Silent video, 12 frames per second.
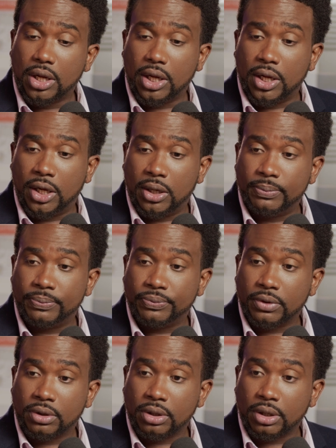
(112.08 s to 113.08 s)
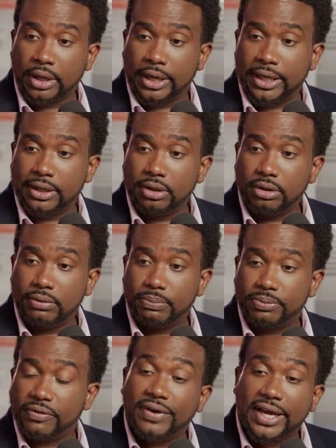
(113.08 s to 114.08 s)
um, and
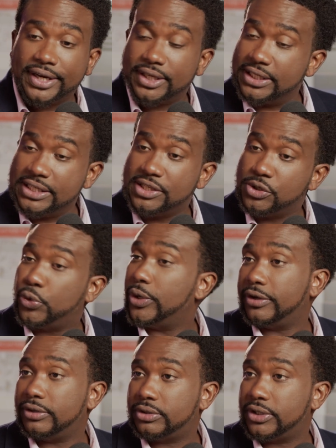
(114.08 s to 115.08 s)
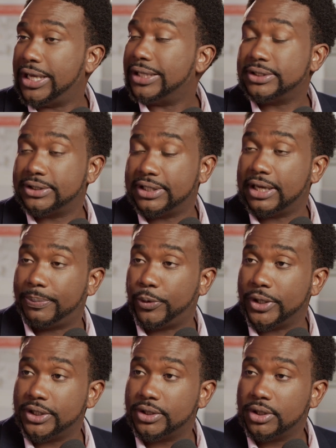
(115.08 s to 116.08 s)
provide an easy way to get into that
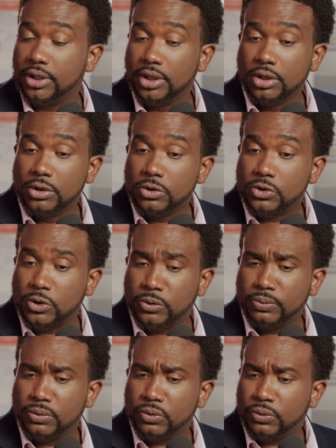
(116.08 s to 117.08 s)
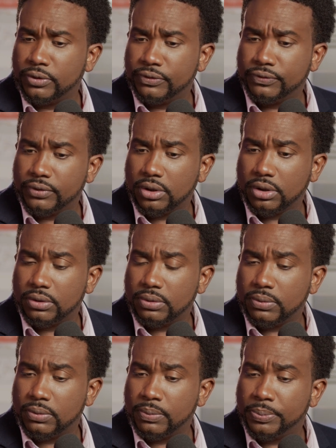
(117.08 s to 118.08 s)
point. So we've
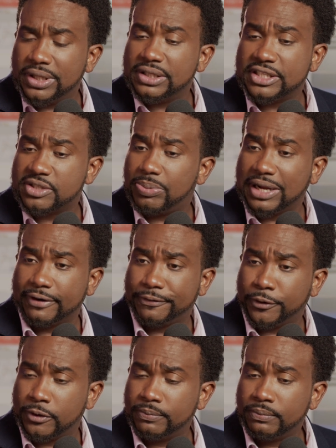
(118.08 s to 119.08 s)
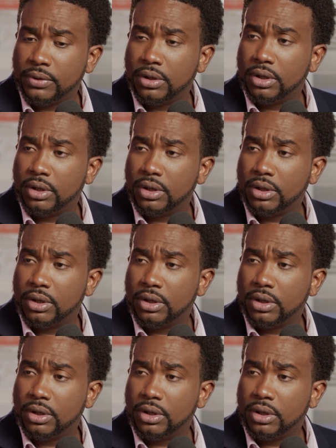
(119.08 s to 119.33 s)
built this platform